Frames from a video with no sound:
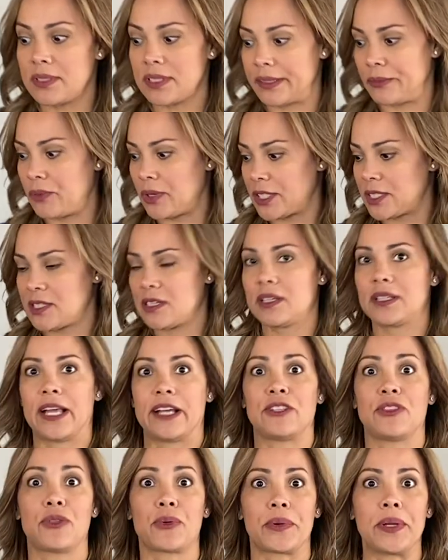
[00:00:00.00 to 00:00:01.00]
It took
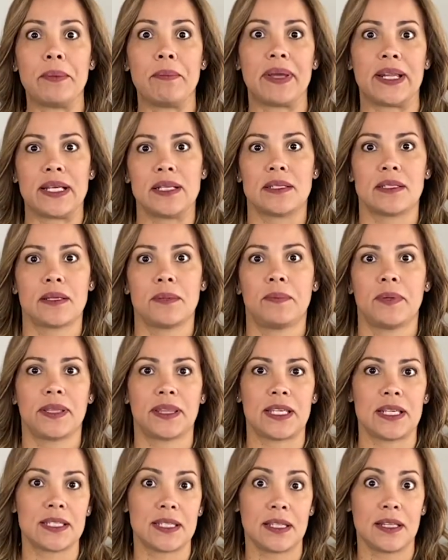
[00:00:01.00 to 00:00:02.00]
like 3 minutes to put
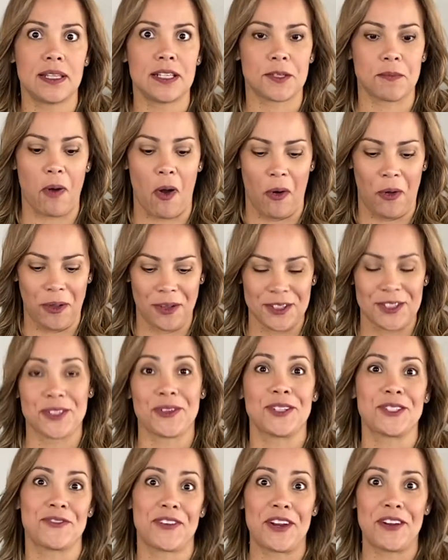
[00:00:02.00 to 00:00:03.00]
these in this bowl.
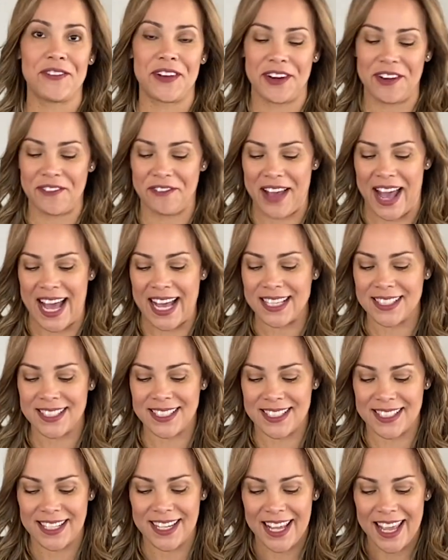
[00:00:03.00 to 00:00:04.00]
So it's very, very
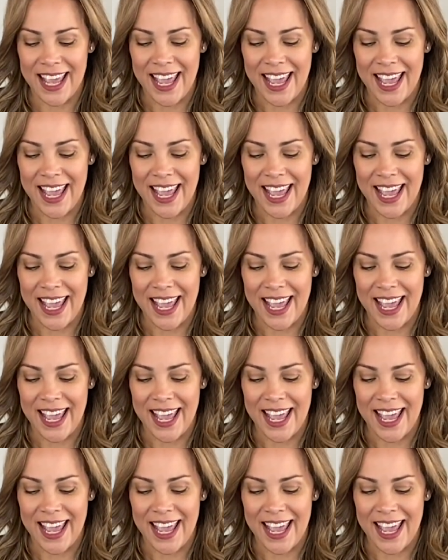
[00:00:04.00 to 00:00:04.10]
fast.